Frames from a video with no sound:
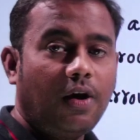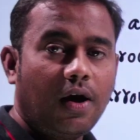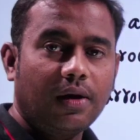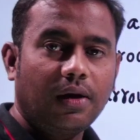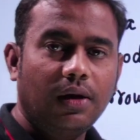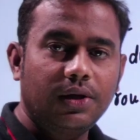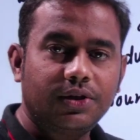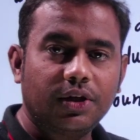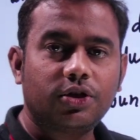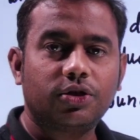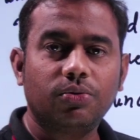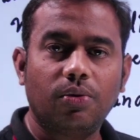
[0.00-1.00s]
for
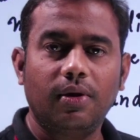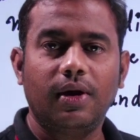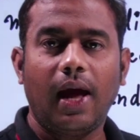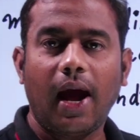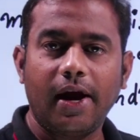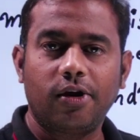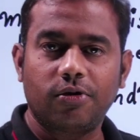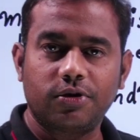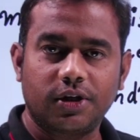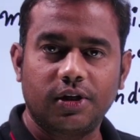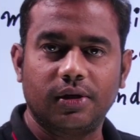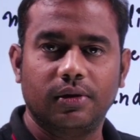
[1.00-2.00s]
just only
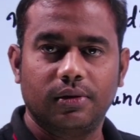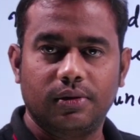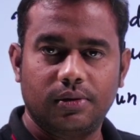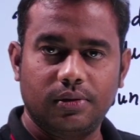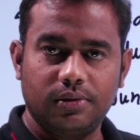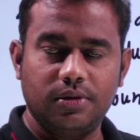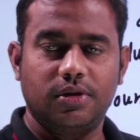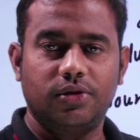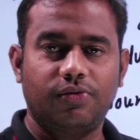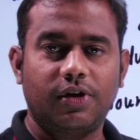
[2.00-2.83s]
hydrogen, where